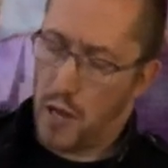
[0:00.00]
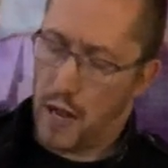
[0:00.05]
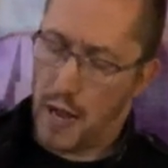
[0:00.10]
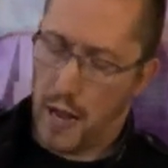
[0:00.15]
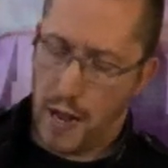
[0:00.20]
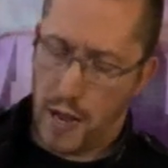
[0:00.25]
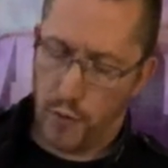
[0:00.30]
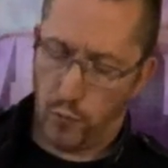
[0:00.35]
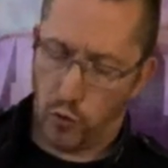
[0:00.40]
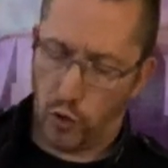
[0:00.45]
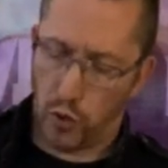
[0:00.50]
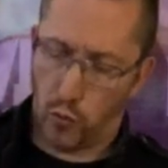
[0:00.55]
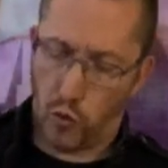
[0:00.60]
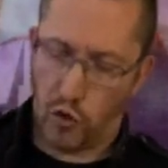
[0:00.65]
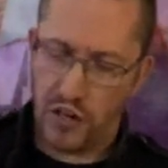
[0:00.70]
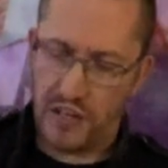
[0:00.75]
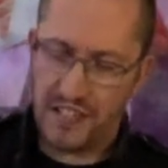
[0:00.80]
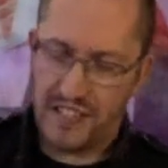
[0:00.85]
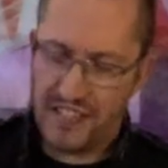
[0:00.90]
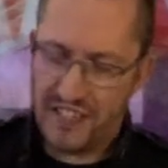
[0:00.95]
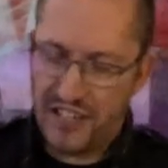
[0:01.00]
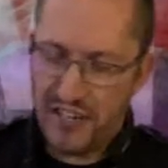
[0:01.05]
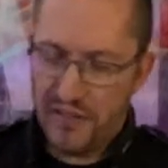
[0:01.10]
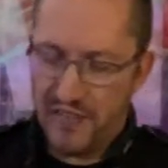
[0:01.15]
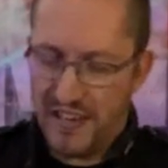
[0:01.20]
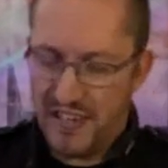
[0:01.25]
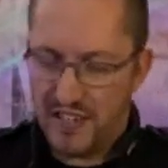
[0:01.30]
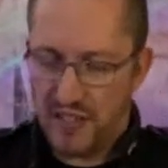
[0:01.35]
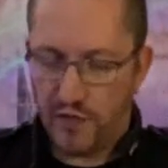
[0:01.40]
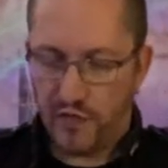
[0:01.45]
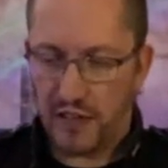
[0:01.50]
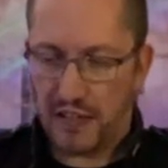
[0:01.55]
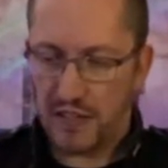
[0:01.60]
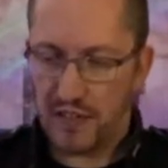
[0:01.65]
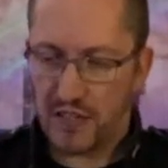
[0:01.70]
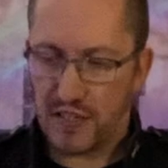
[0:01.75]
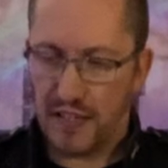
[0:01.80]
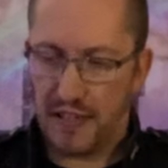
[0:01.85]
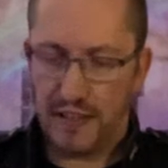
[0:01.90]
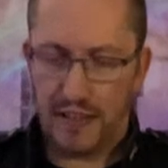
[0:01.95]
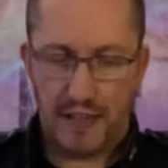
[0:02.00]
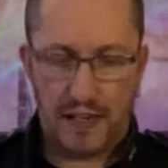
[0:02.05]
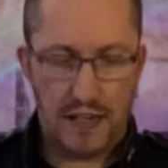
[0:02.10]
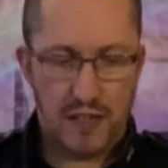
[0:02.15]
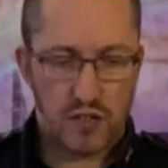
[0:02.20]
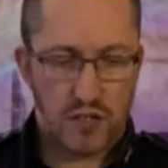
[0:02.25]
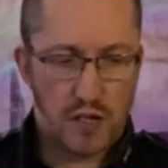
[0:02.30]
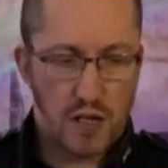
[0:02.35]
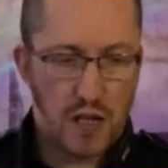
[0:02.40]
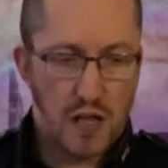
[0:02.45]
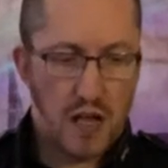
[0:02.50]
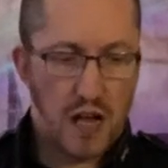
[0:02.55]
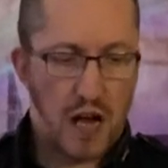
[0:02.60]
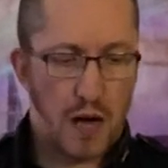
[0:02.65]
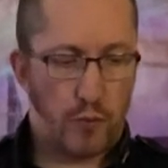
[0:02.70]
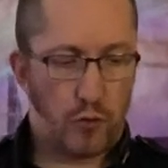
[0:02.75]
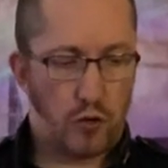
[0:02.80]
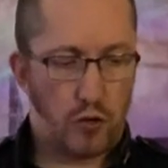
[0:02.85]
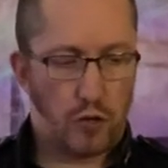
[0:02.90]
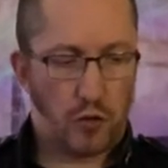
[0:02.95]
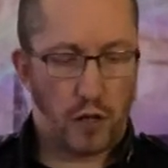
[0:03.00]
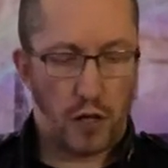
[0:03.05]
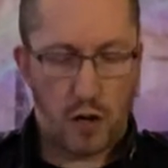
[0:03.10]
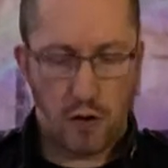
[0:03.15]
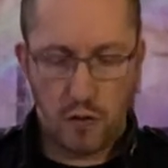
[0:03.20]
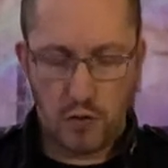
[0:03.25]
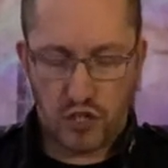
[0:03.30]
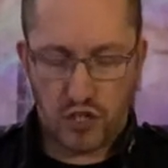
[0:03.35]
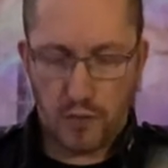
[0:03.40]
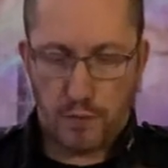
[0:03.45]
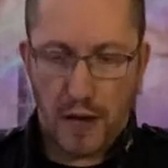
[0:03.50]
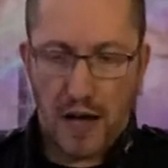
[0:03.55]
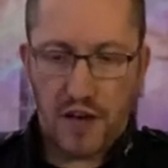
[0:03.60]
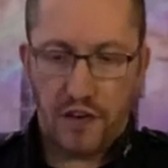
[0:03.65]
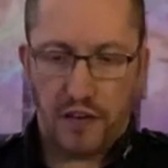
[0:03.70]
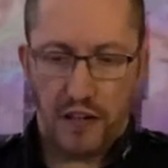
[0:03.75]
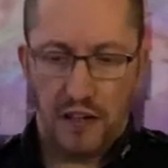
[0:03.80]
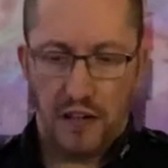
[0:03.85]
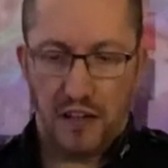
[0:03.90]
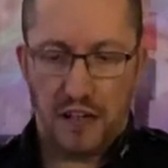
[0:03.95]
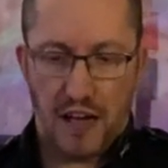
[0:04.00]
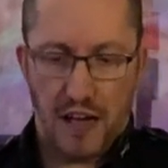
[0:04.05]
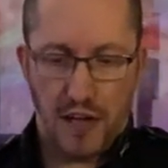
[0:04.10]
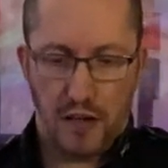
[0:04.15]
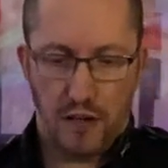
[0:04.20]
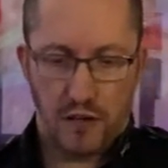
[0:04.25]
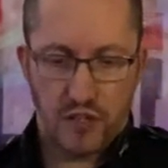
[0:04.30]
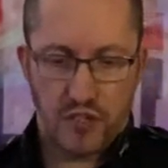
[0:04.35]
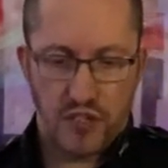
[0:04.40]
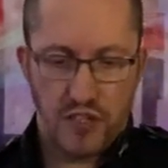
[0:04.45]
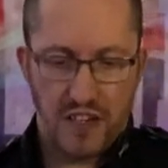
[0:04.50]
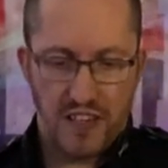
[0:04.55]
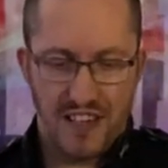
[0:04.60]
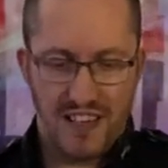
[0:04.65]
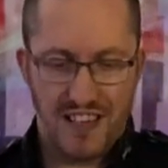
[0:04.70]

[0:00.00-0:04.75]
And what I wanted to do is, if you can see these, I bought loads of bat decals